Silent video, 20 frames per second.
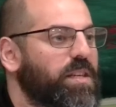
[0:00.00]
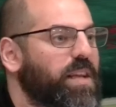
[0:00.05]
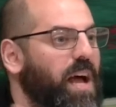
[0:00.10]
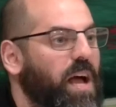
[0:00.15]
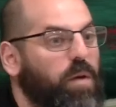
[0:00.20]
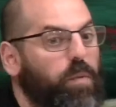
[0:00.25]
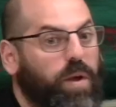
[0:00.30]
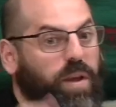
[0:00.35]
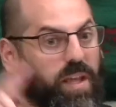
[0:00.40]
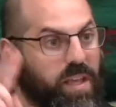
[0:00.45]
I
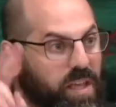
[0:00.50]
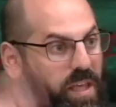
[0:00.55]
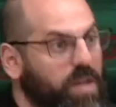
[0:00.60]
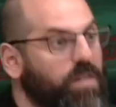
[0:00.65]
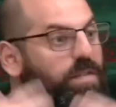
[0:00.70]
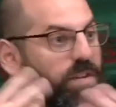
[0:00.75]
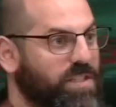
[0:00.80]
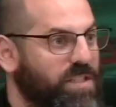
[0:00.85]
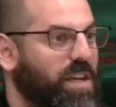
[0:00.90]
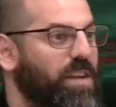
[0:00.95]
want to give
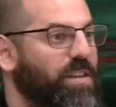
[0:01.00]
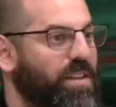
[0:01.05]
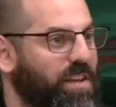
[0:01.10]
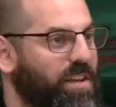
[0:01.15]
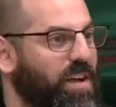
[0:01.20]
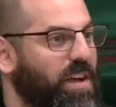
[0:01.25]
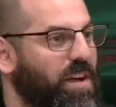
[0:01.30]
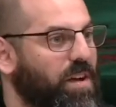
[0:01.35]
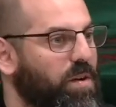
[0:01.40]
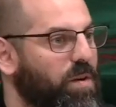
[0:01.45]
a
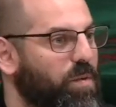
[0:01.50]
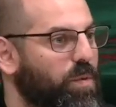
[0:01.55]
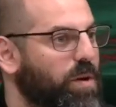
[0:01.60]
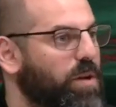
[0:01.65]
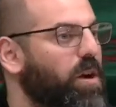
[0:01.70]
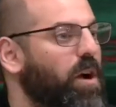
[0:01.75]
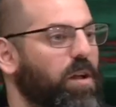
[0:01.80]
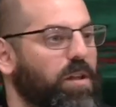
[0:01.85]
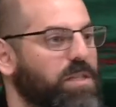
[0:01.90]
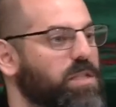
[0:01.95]
sadaqah,
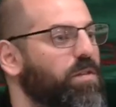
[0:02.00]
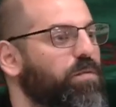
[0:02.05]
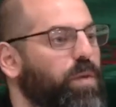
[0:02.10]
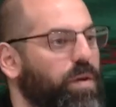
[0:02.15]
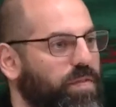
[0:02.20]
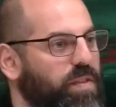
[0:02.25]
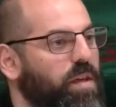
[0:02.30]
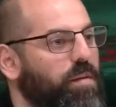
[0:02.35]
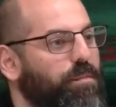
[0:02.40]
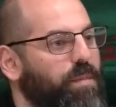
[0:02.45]
regardless of
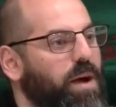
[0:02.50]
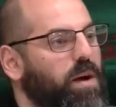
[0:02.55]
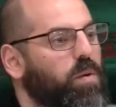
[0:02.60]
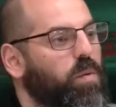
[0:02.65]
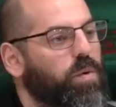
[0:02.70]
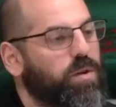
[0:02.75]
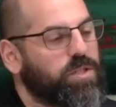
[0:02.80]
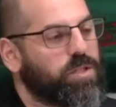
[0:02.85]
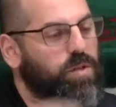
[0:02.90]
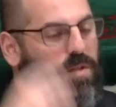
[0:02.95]
what the amount
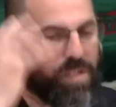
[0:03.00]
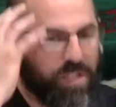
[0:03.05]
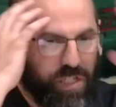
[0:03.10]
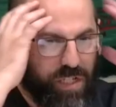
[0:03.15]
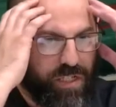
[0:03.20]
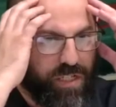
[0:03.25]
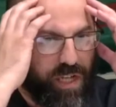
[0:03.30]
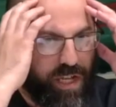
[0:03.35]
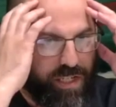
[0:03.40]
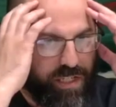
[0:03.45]
was. So
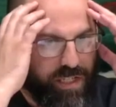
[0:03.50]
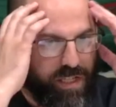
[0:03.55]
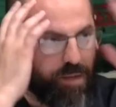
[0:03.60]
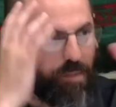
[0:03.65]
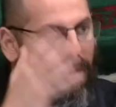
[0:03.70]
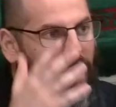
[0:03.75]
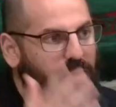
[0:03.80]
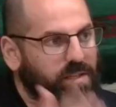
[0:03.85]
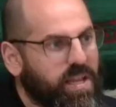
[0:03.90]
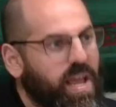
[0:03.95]
it's the
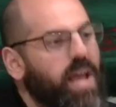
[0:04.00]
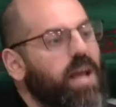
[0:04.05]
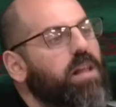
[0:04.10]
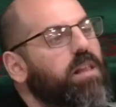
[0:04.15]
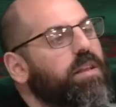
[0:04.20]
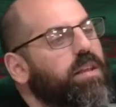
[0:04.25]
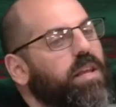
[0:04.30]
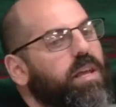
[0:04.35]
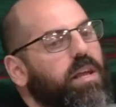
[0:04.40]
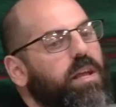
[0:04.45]

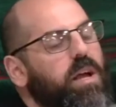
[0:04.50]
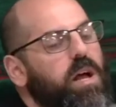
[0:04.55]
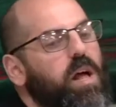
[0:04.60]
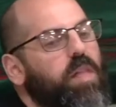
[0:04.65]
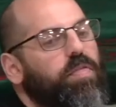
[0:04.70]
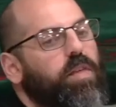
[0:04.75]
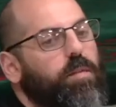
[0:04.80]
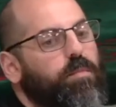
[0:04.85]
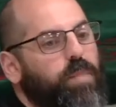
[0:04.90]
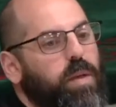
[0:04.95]
mentality
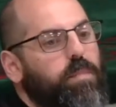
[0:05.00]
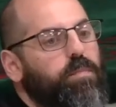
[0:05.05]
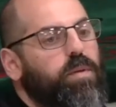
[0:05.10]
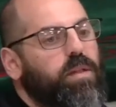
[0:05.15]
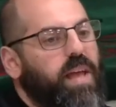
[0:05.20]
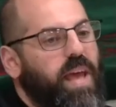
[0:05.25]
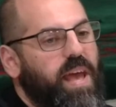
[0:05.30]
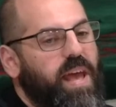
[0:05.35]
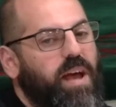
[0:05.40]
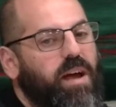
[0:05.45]
that people
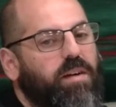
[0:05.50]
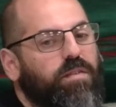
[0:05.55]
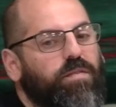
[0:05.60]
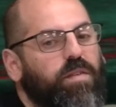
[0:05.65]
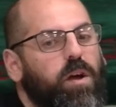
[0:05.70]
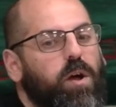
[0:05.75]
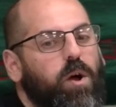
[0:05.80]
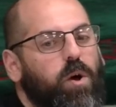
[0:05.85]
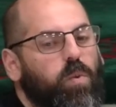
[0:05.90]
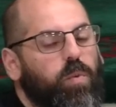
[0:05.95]
have
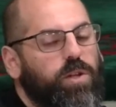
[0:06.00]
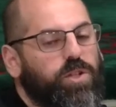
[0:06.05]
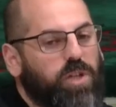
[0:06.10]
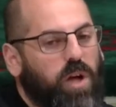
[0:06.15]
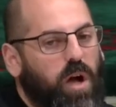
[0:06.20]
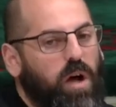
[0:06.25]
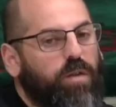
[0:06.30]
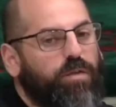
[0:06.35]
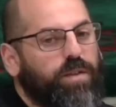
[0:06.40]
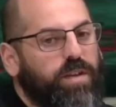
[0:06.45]
which
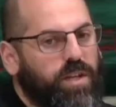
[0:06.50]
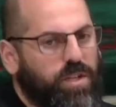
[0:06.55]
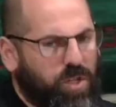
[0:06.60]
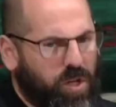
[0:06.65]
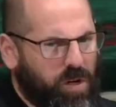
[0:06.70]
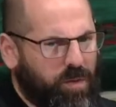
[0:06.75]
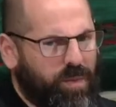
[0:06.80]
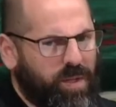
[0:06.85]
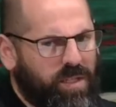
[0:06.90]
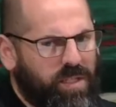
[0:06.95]
often
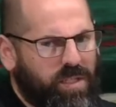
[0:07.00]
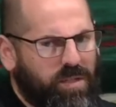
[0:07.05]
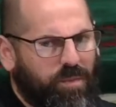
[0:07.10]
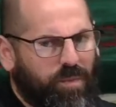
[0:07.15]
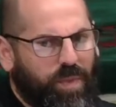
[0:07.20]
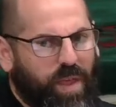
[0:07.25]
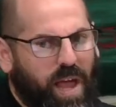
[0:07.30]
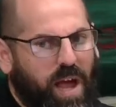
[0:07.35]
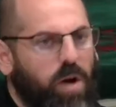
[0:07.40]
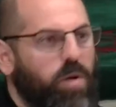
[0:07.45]
determines
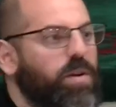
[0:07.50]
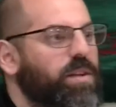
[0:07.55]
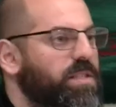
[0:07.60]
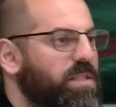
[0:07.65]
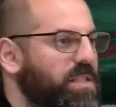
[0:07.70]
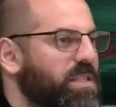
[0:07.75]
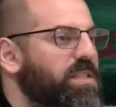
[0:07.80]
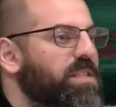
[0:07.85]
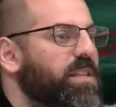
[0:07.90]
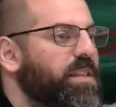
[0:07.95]
how
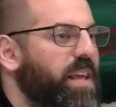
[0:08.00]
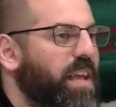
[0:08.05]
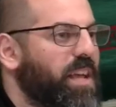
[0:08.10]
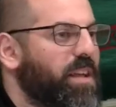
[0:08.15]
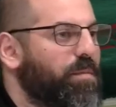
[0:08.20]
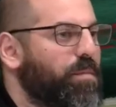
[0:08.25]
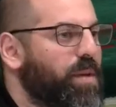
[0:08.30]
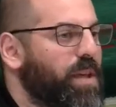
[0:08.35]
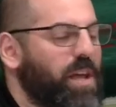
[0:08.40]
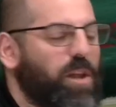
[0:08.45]
consistent they
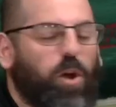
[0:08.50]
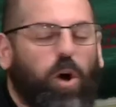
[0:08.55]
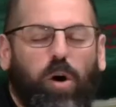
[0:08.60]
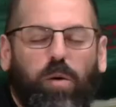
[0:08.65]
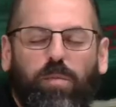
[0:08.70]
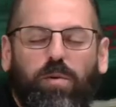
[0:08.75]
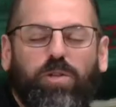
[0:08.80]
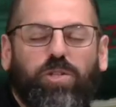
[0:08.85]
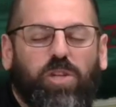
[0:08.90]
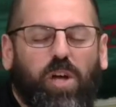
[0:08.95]
can be. And
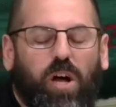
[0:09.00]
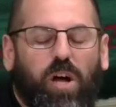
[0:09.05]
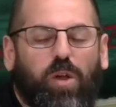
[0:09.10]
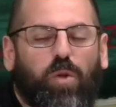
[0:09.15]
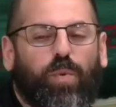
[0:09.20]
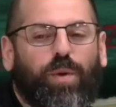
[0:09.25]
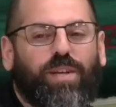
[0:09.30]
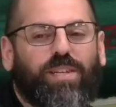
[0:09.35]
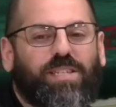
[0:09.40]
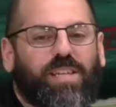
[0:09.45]
almost
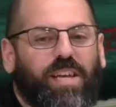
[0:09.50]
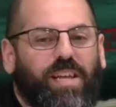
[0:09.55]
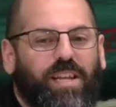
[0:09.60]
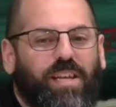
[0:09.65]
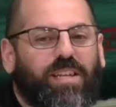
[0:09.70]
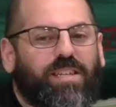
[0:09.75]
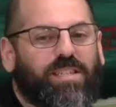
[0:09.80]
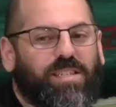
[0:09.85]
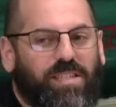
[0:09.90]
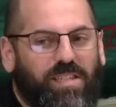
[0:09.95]
always,
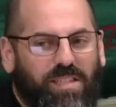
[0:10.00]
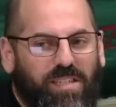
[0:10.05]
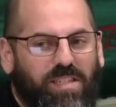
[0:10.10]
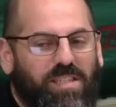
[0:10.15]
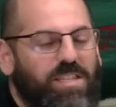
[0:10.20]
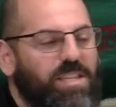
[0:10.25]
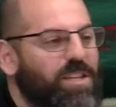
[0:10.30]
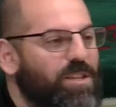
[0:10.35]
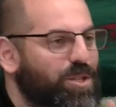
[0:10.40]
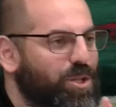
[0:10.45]

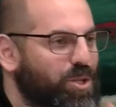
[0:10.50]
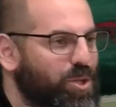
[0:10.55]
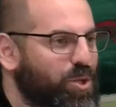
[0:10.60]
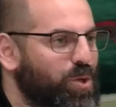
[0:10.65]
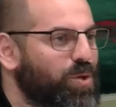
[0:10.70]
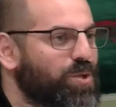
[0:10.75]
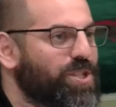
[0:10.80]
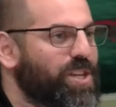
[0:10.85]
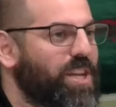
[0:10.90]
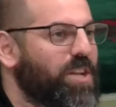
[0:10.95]
inconsistency is
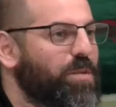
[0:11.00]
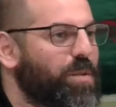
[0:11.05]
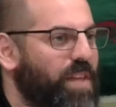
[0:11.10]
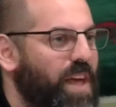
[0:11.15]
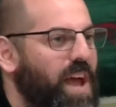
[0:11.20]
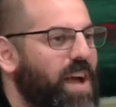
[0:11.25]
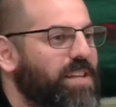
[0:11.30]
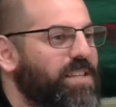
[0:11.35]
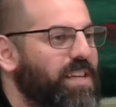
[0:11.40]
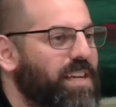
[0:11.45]
associated with
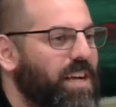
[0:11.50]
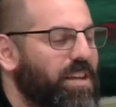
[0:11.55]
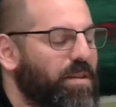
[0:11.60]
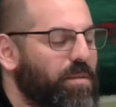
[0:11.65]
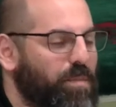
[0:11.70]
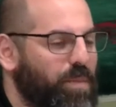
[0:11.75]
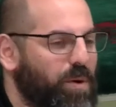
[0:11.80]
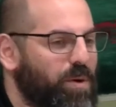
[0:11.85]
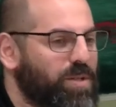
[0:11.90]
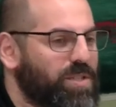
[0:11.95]
acting on
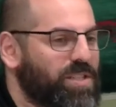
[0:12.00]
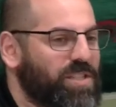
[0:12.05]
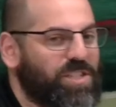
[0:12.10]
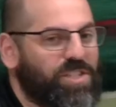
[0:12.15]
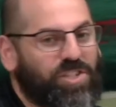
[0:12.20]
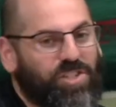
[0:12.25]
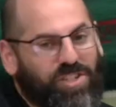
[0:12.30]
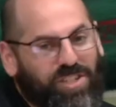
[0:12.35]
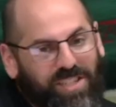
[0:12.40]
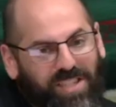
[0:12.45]
impulses.
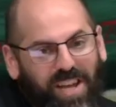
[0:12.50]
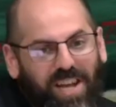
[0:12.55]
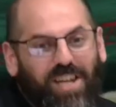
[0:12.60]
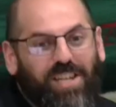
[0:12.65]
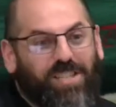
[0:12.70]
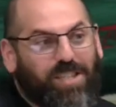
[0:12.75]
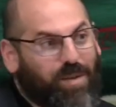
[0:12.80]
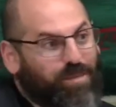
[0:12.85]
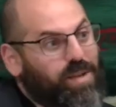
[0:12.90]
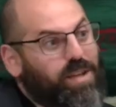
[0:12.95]
It's just
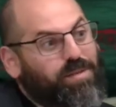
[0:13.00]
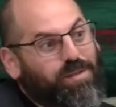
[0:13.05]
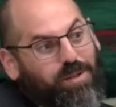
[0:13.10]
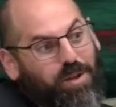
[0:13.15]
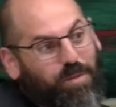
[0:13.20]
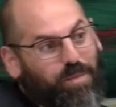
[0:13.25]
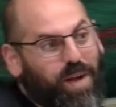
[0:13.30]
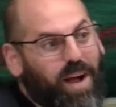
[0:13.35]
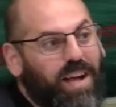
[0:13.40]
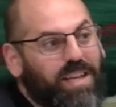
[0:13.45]
sometimes they're a
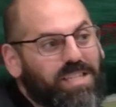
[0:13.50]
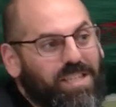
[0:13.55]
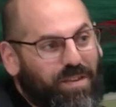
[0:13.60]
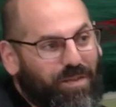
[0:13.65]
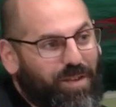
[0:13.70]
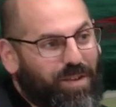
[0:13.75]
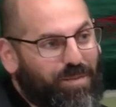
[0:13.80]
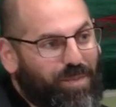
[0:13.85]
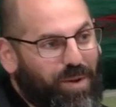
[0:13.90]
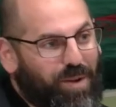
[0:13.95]
positive
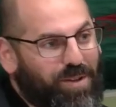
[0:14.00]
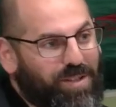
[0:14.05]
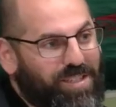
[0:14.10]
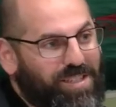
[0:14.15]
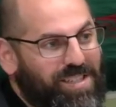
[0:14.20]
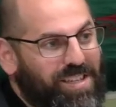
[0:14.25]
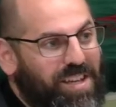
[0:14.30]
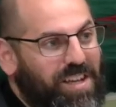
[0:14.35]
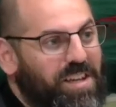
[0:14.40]
impulse